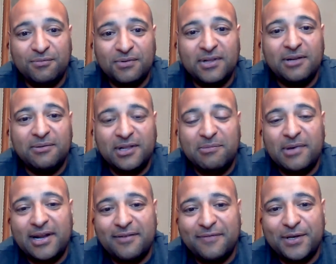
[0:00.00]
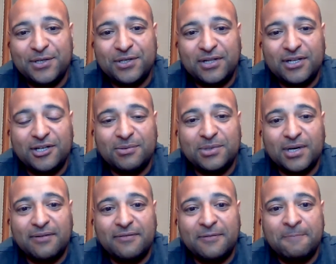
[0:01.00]
really, really beneficial in terms
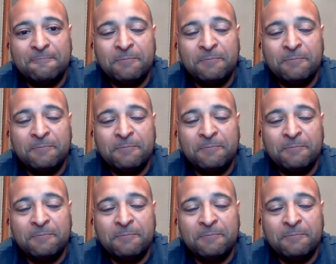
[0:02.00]
of,